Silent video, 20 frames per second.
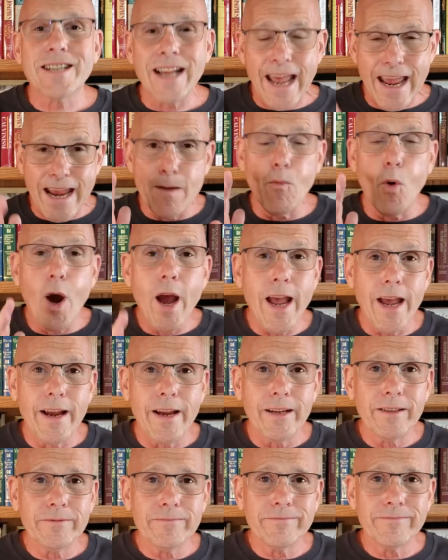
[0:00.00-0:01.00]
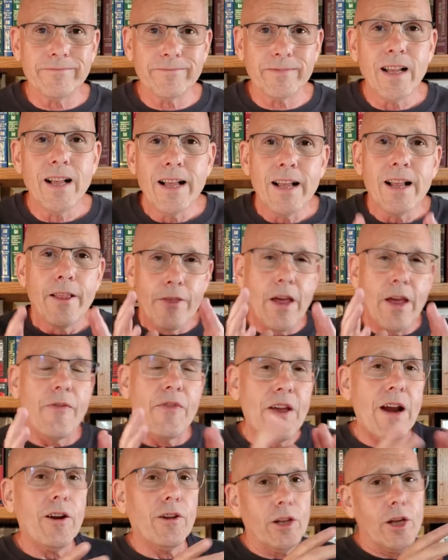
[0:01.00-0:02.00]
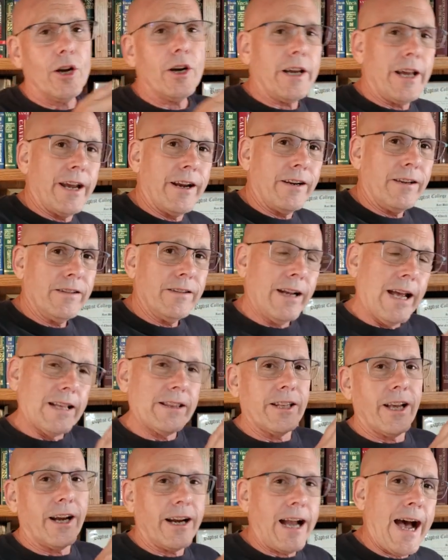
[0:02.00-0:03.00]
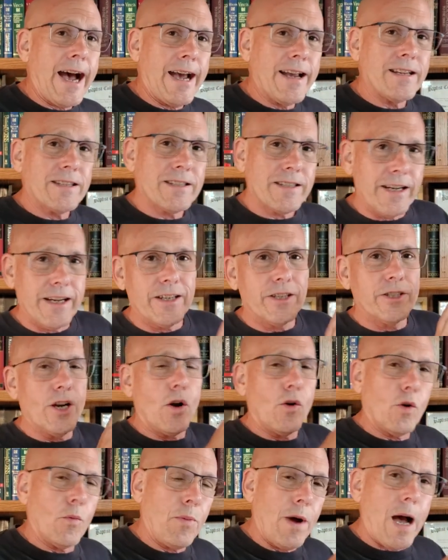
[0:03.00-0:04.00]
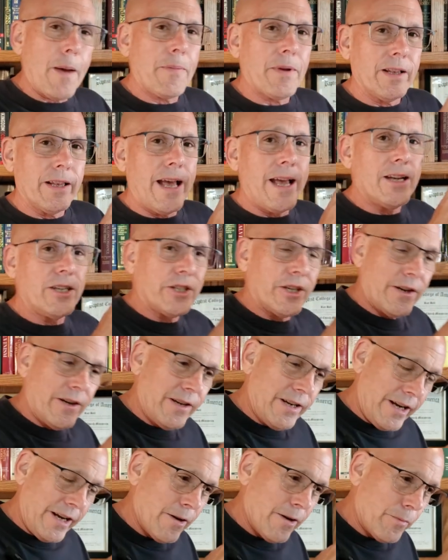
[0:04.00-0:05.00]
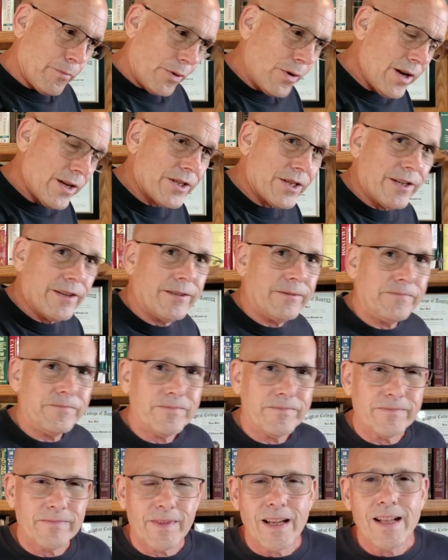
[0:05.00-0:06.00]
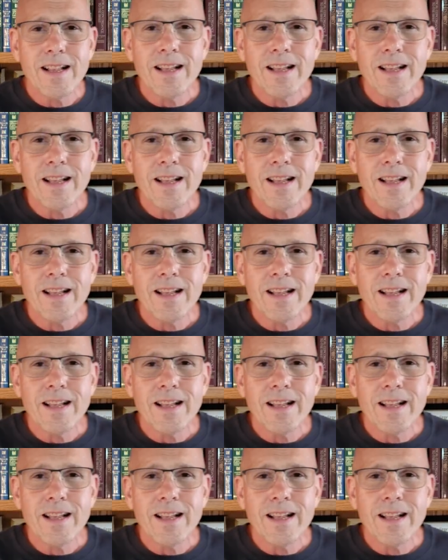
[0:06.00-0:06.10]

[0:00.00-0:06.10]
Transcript: same way that they're looking at the guys in general population in prison